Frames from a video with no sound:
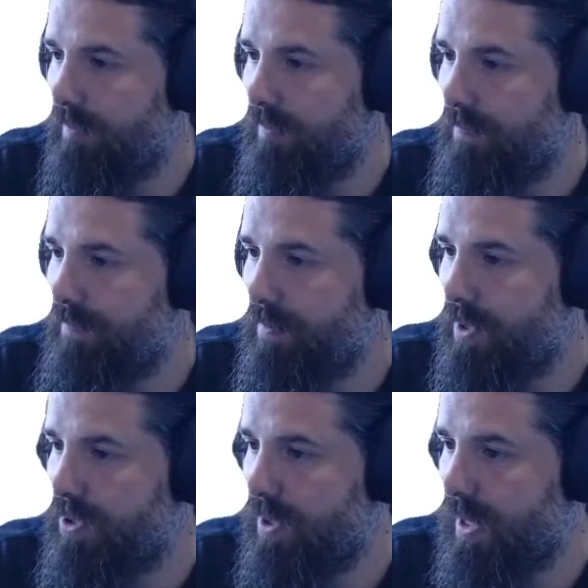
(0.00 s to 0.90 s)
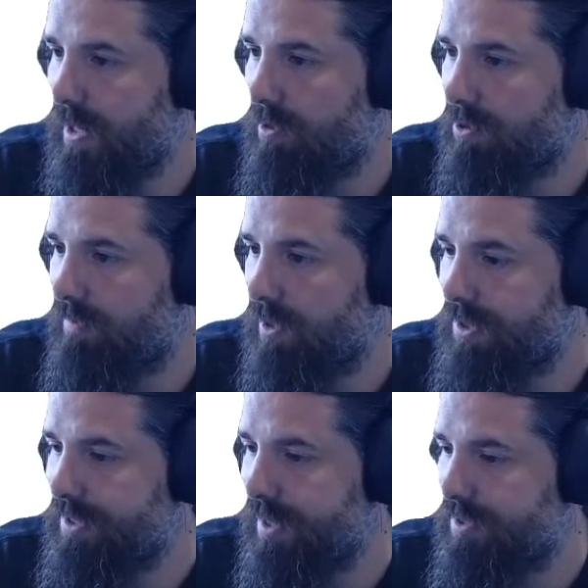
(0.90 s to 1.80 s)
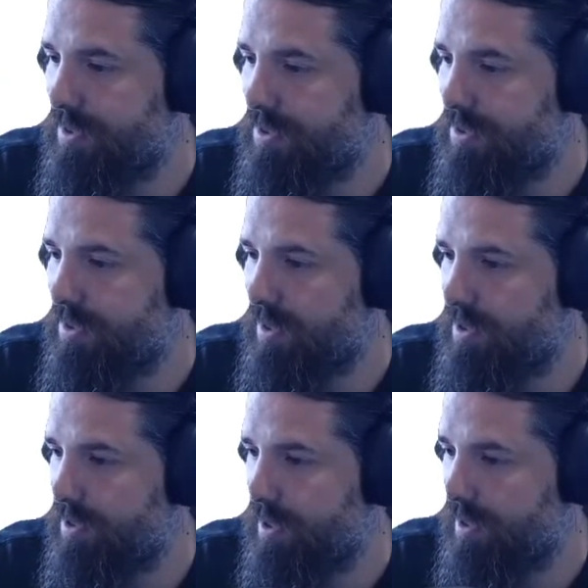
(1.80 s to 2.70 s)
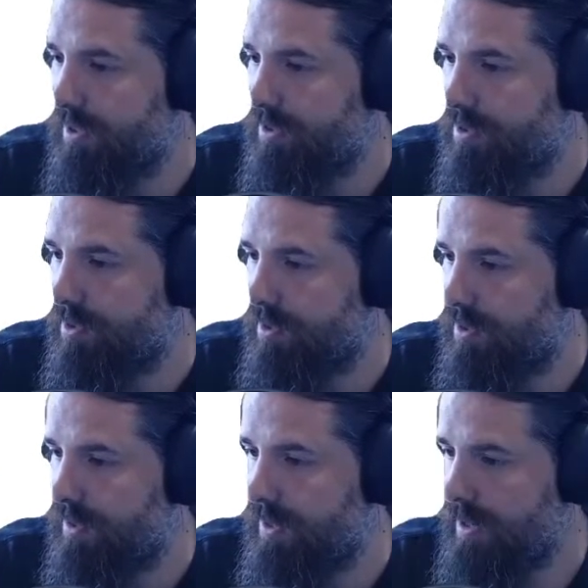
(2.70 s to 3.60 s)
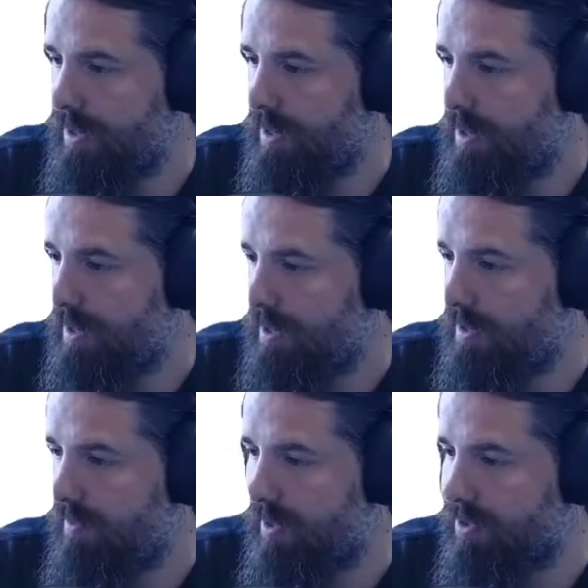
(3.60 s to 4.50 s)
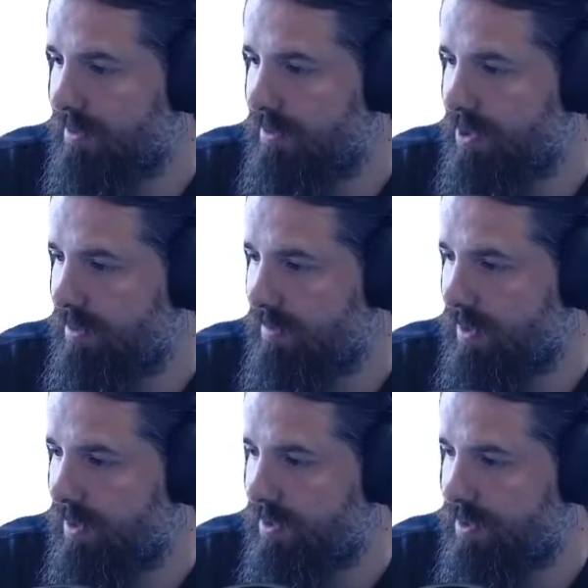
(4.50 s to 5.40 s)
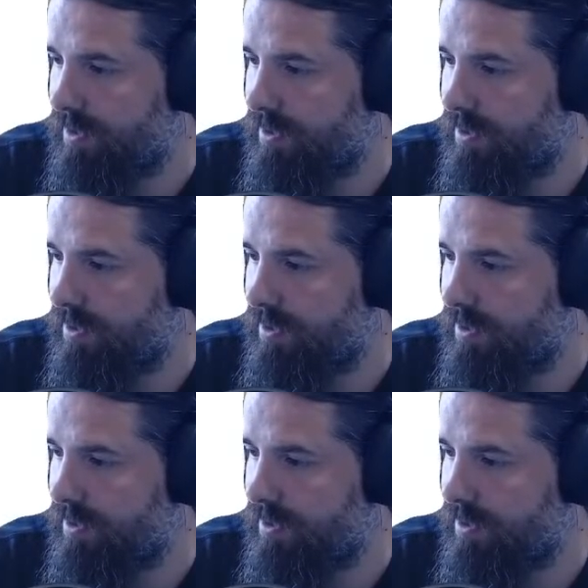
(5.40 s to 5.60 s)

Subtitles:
Been trying to add lots of nice tests to these things. Right, so I've resolved this.